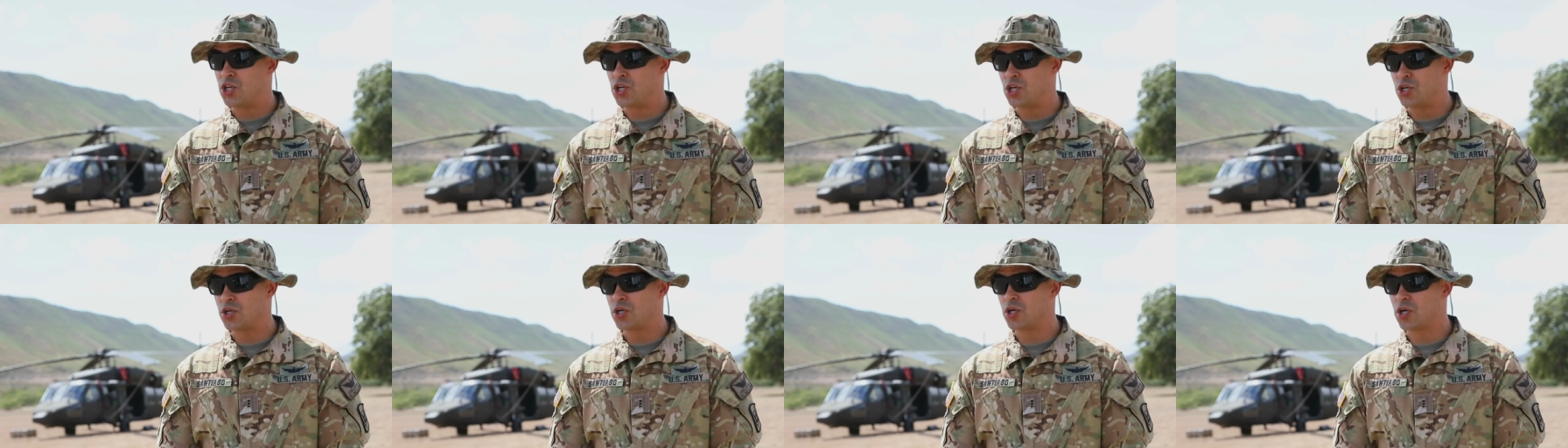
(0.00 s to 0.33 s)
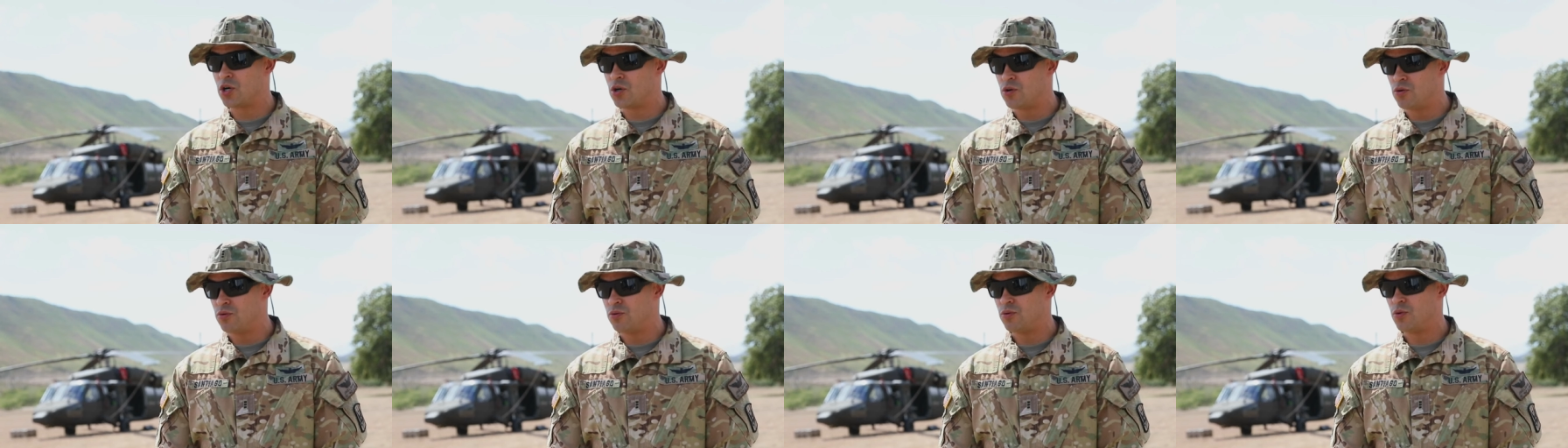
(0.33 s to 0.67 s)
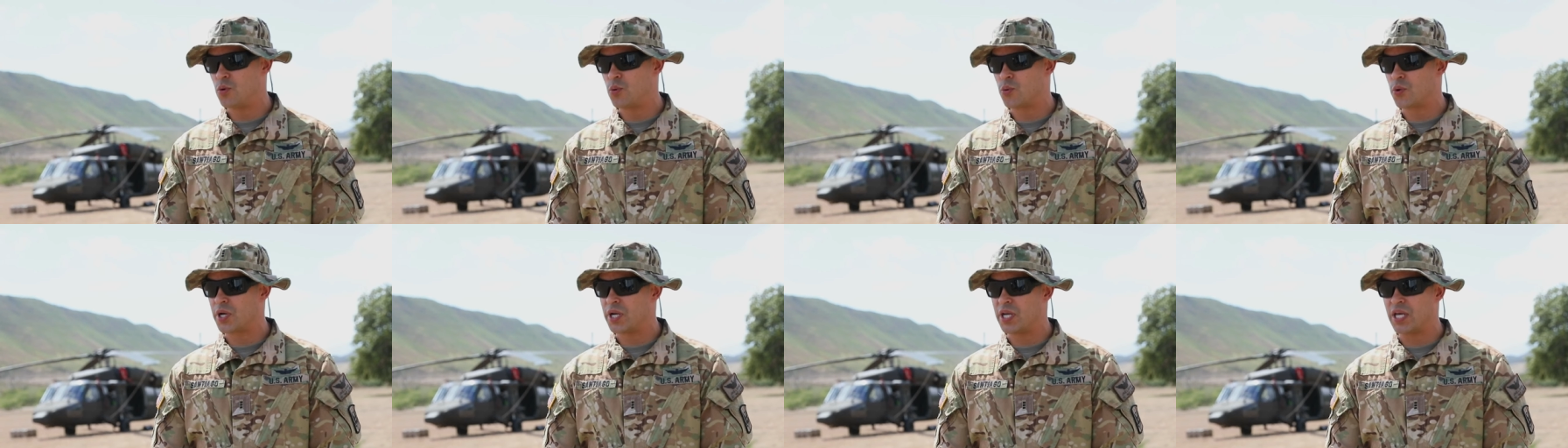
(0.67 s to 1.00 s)
a year ago.
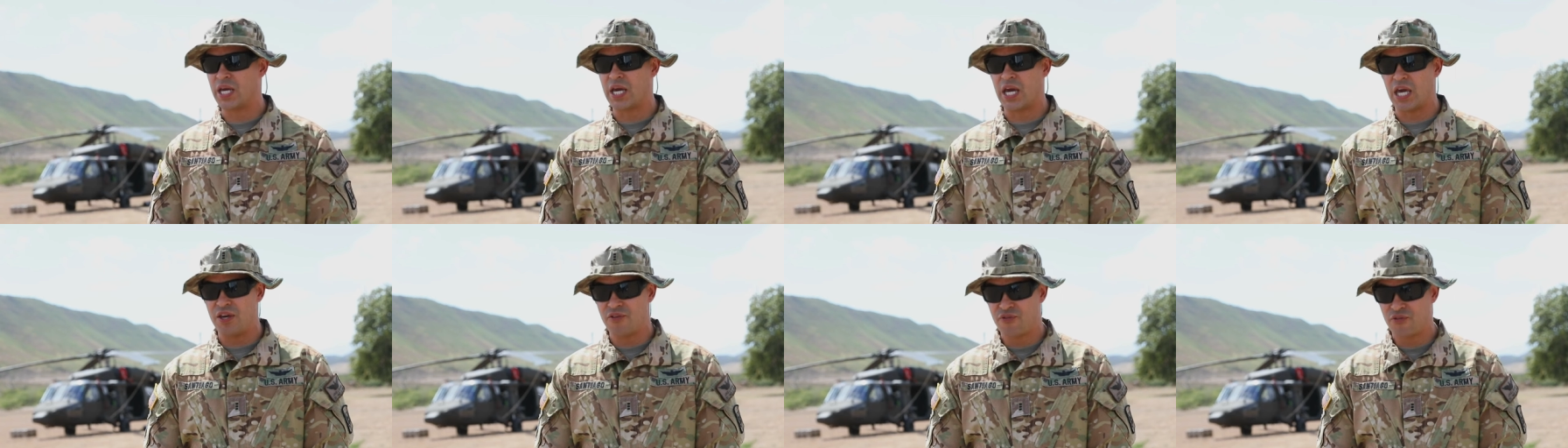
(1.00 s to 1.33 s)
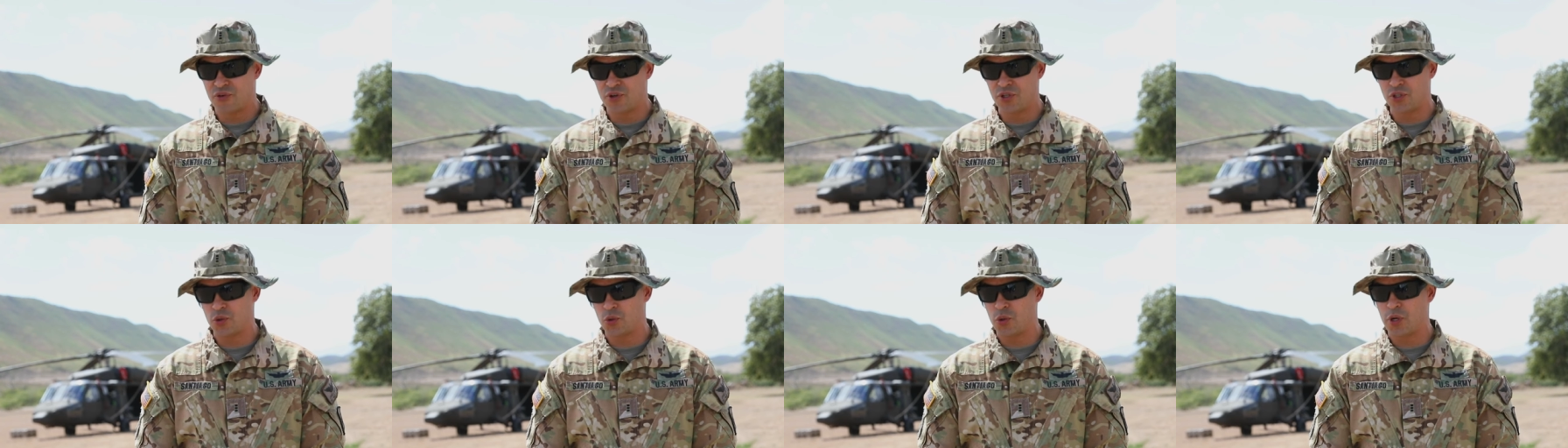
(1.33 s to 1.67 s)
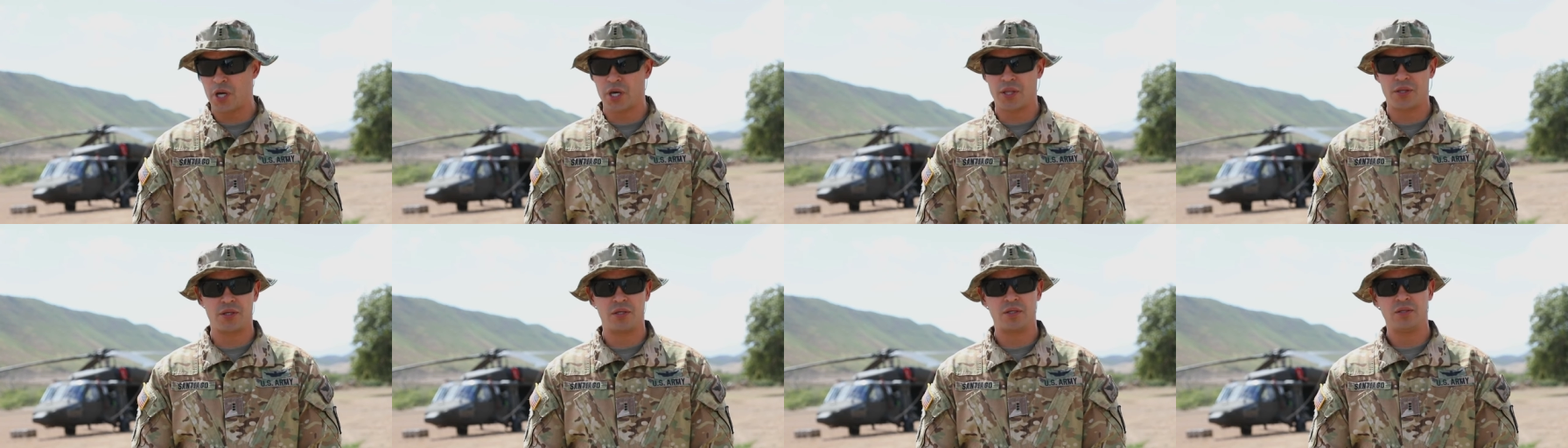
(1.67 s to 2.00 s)
We were in KFOR
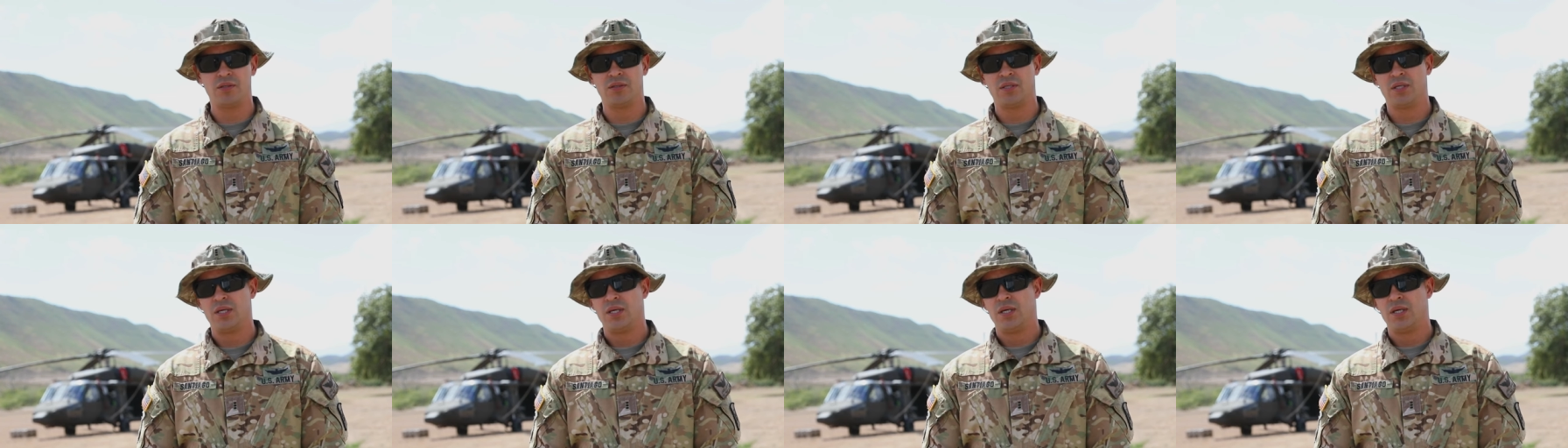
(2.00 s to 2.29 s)
together.